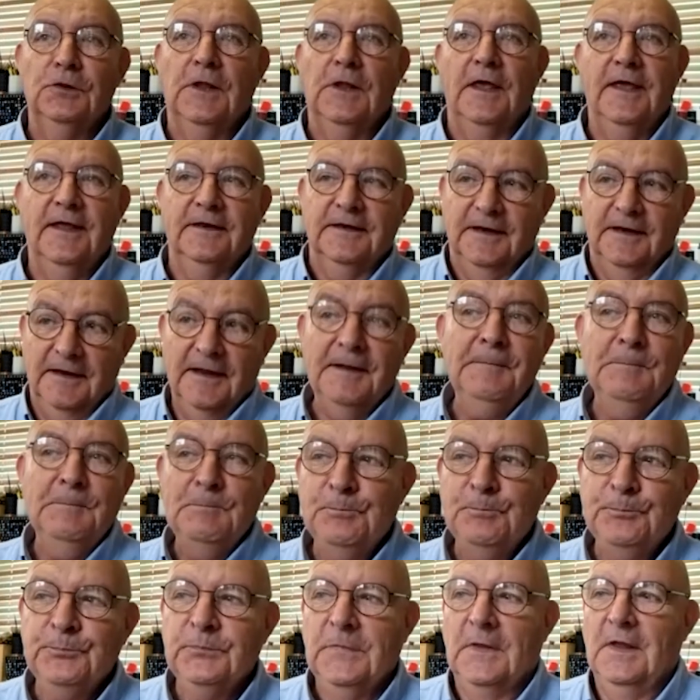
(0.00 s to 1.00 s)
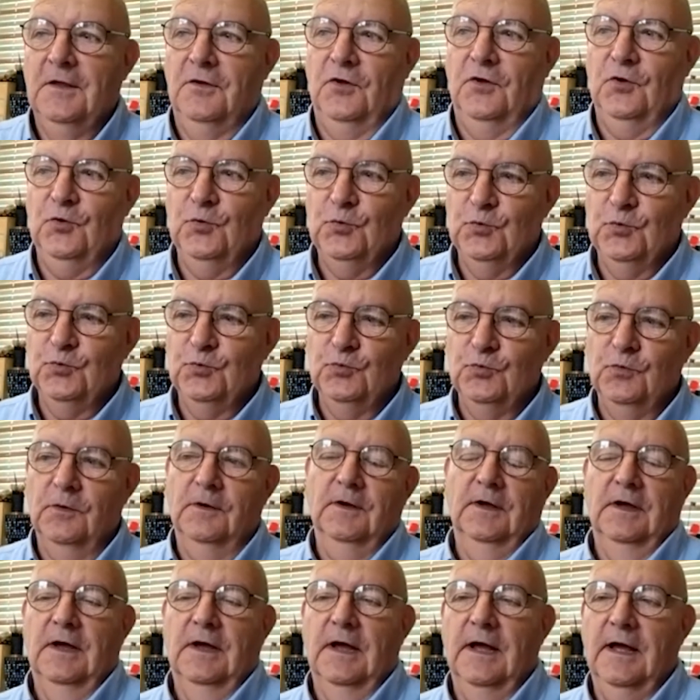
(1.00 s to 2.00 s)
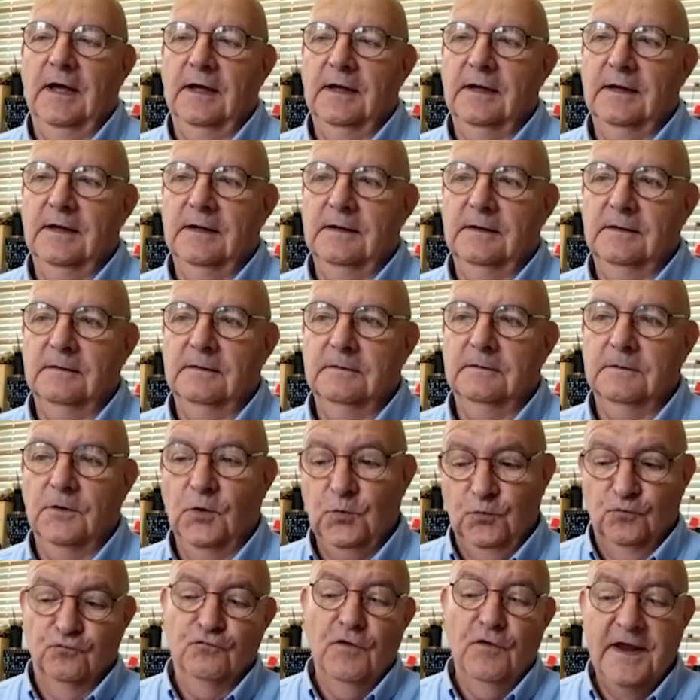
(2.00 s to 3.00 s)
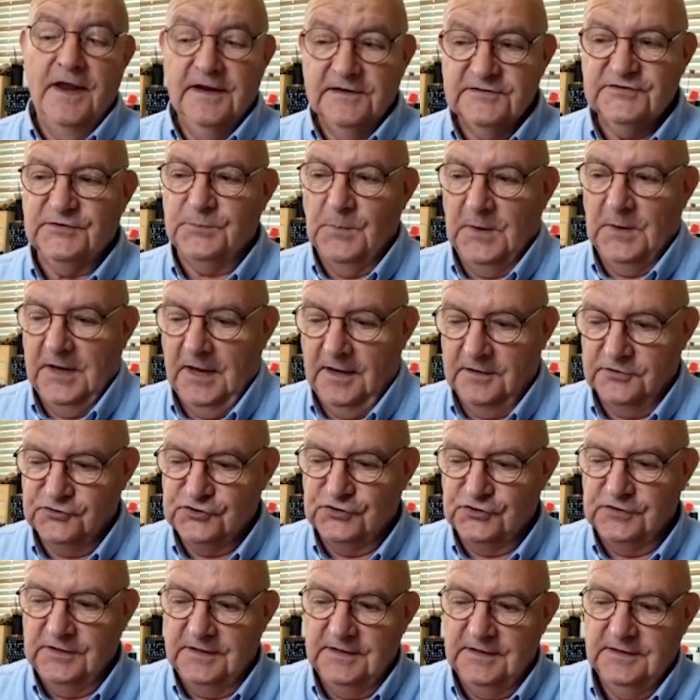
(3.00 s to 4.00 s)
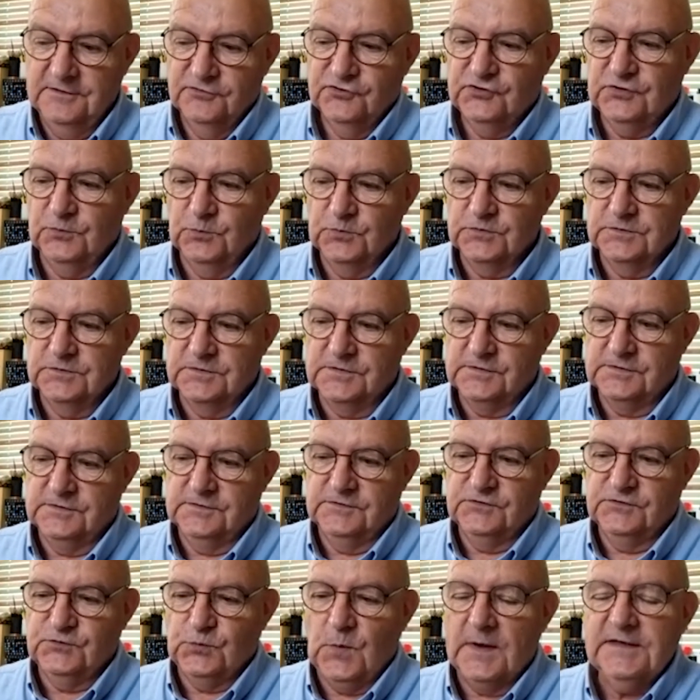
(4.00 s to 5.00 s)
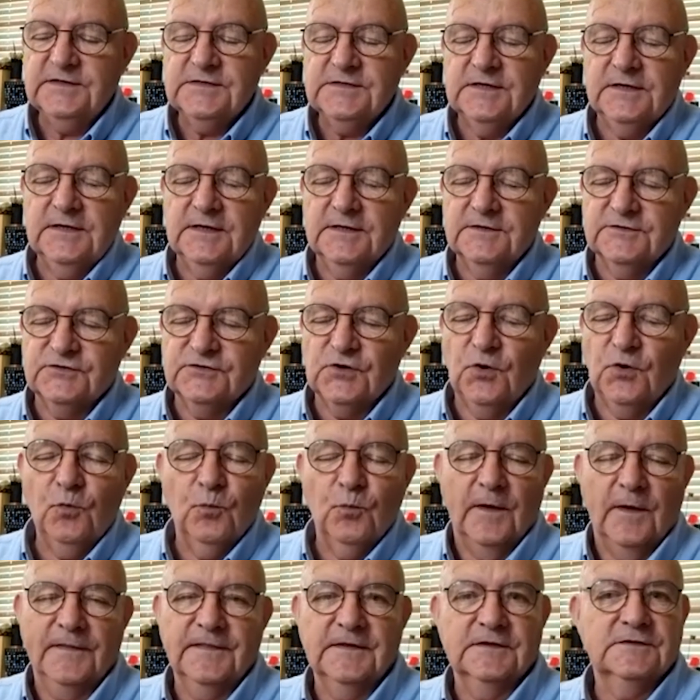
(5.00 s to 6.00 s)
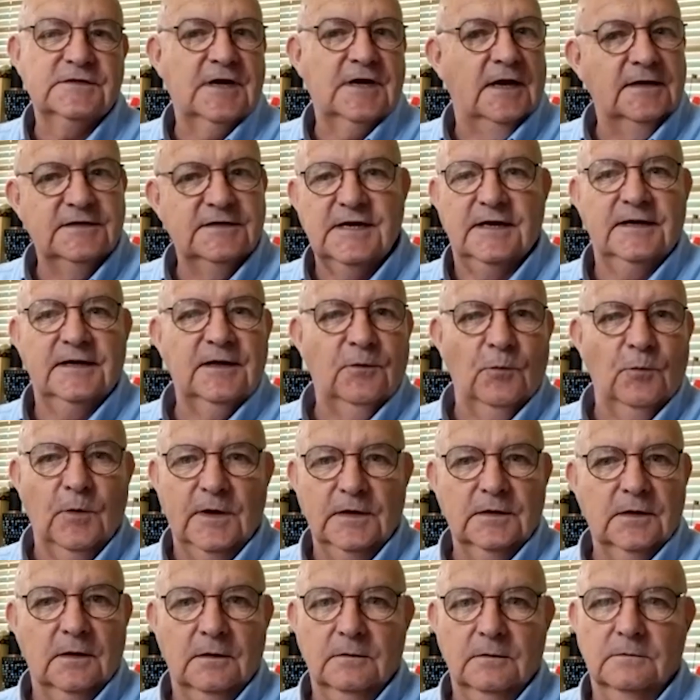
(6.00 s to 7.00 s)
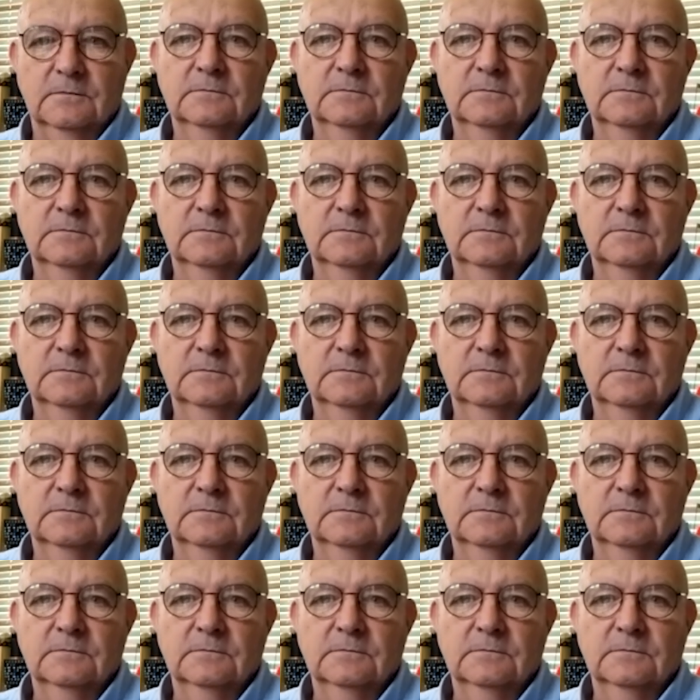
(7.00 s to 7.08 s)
lady, who raised me, actually, she was 20 years old when the Titanic went down.